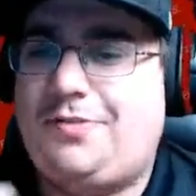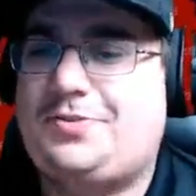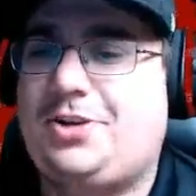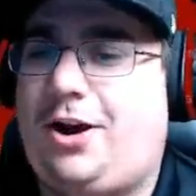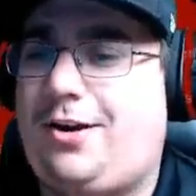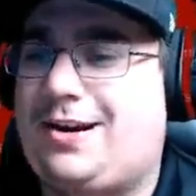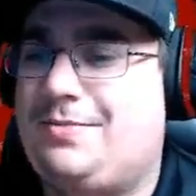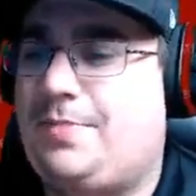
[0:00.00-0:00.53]

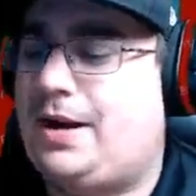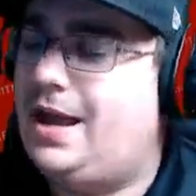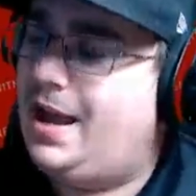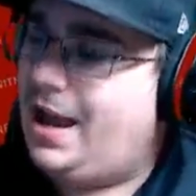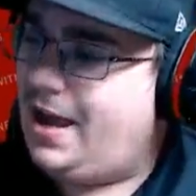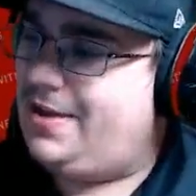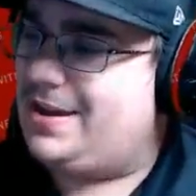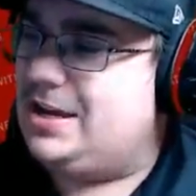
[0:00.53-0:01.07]
target, but
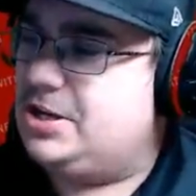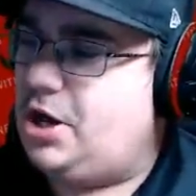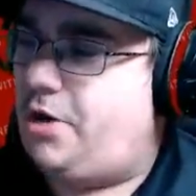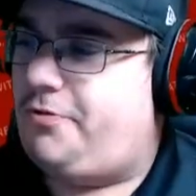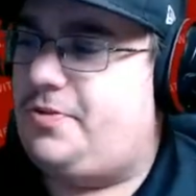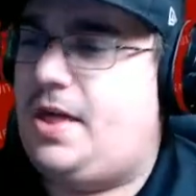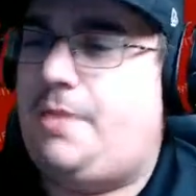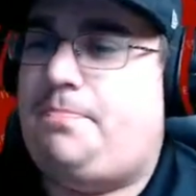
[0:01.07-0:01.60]
I think he
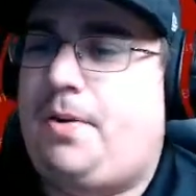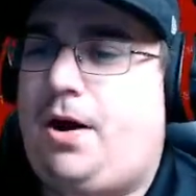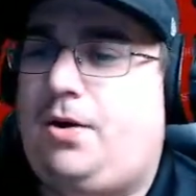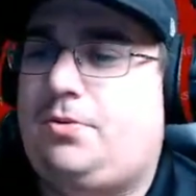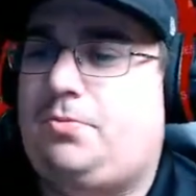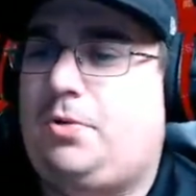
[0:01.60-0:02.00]
dove for that ball